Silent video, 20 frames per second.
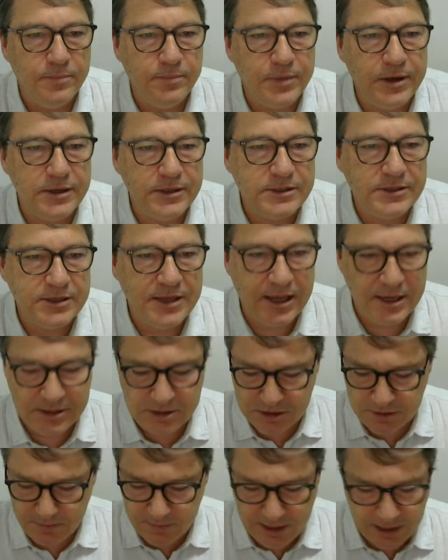but it starts
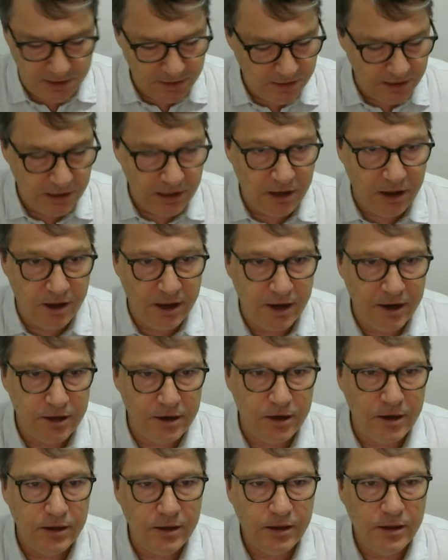to make the
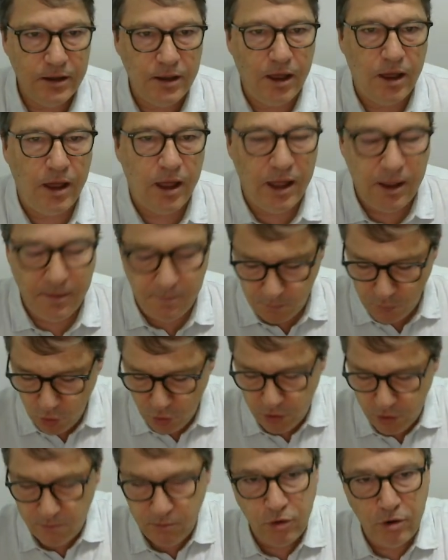line
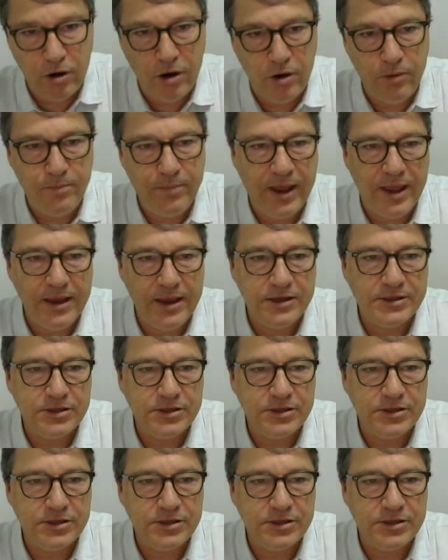more and more opaque.